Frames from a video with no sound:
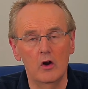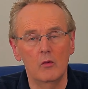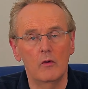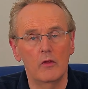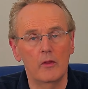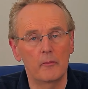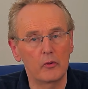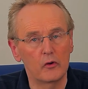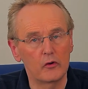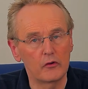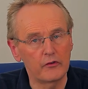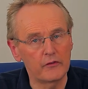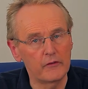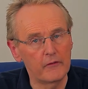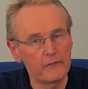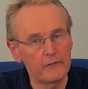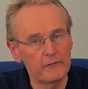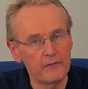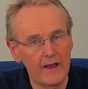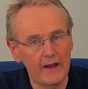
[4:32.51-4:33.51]
where the person
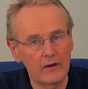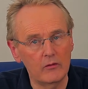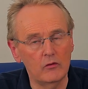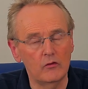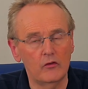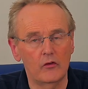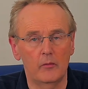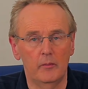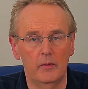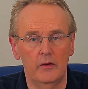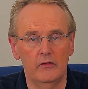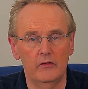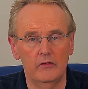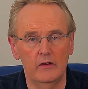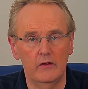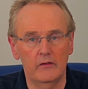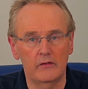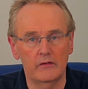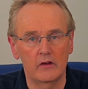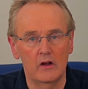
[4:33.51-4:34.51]
that founds the
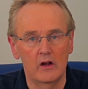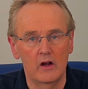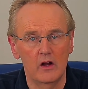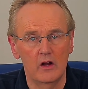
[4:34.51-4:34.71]
business